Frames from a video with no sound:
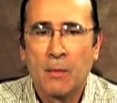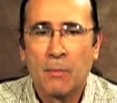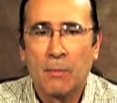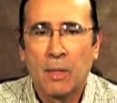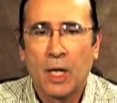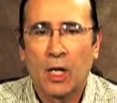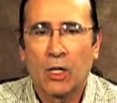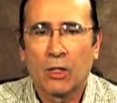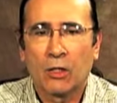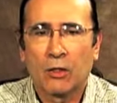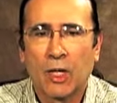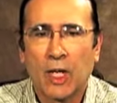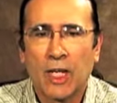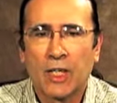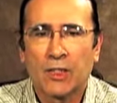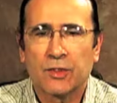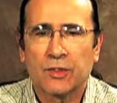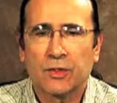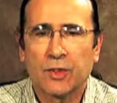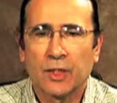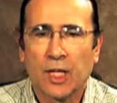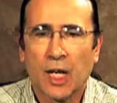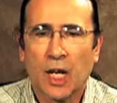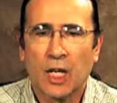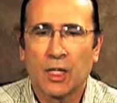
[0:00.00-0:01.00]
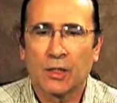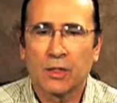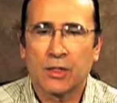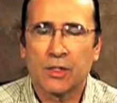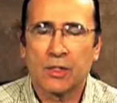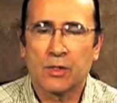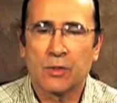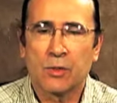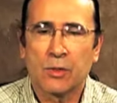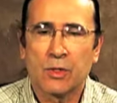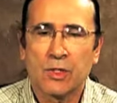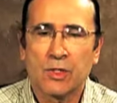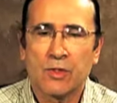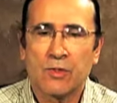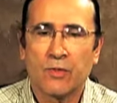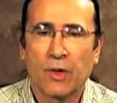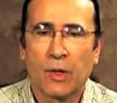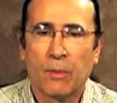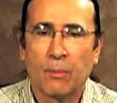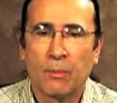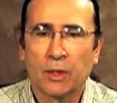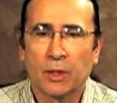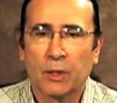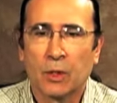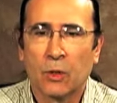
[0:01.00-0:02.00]
Pell grants for college students
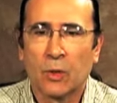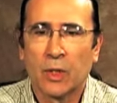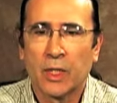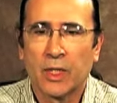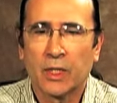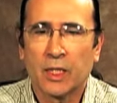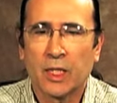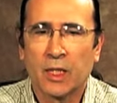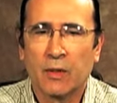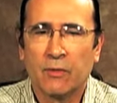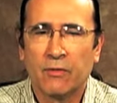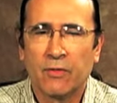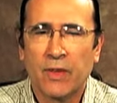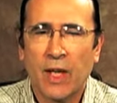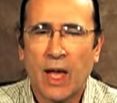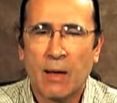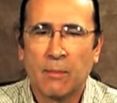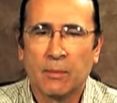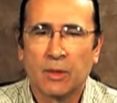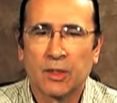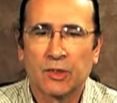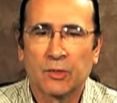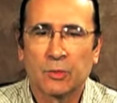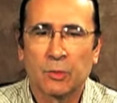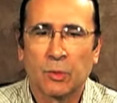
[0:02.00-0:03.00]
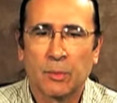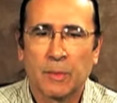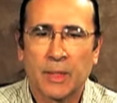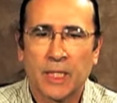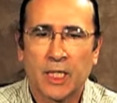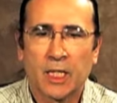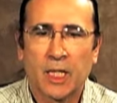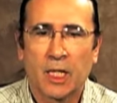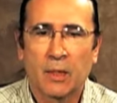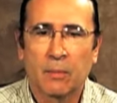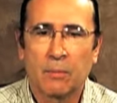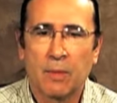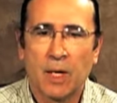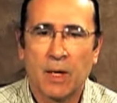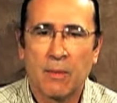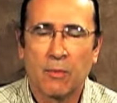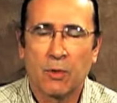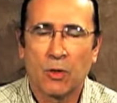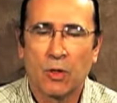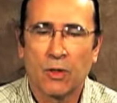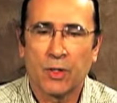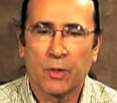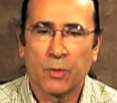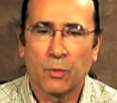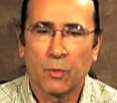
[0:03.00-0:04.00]
from low-income families will be cut by
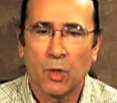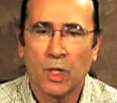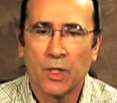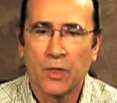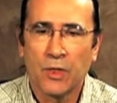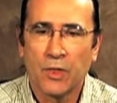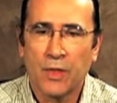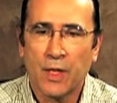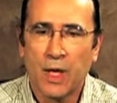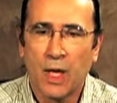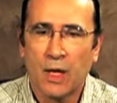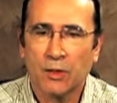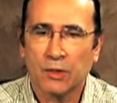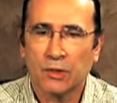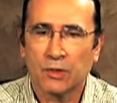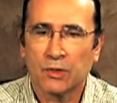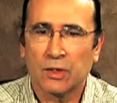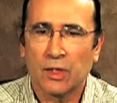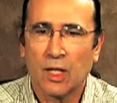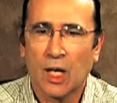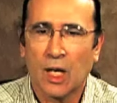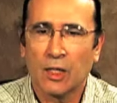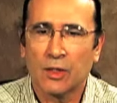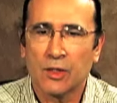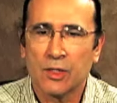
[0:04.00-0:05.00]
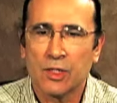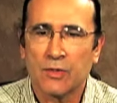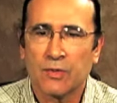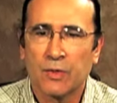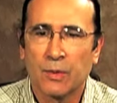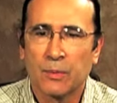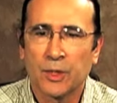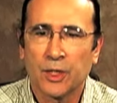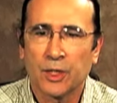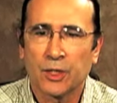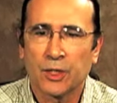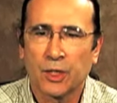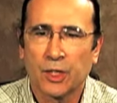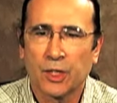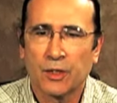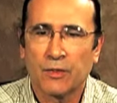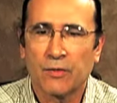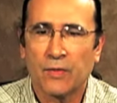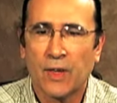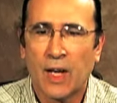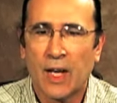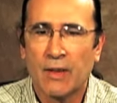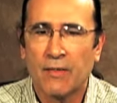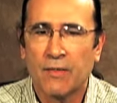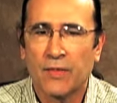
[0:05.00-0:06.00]
more than $1,000 from the
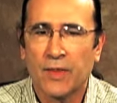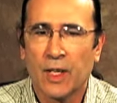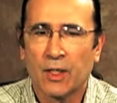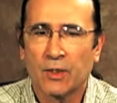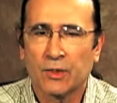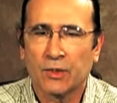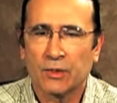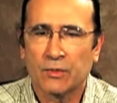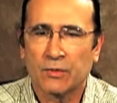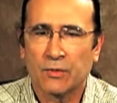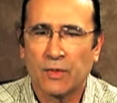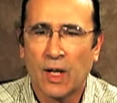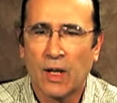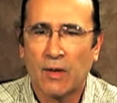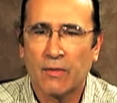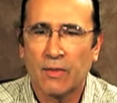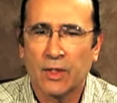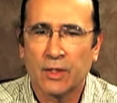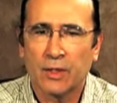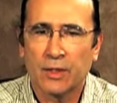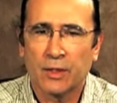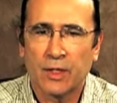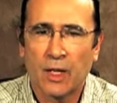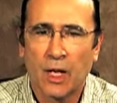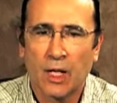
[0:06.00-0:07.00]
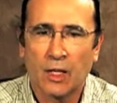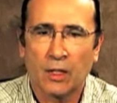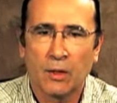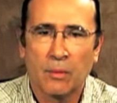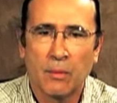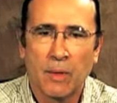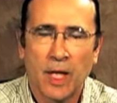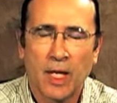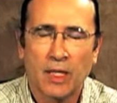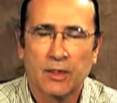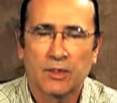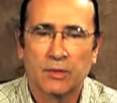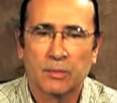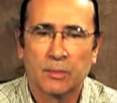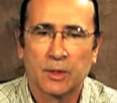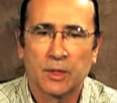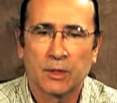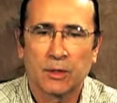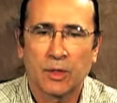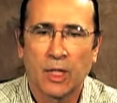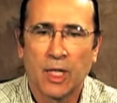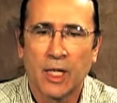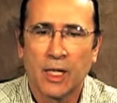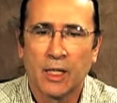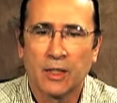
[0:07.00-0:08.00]
current $5,500 maximum
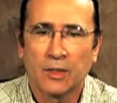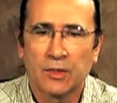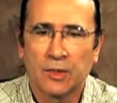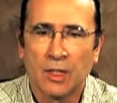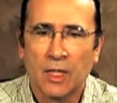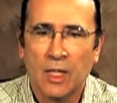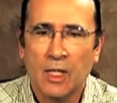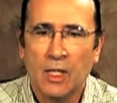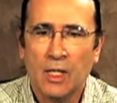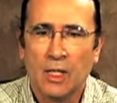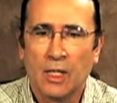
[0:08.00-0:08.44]
grants.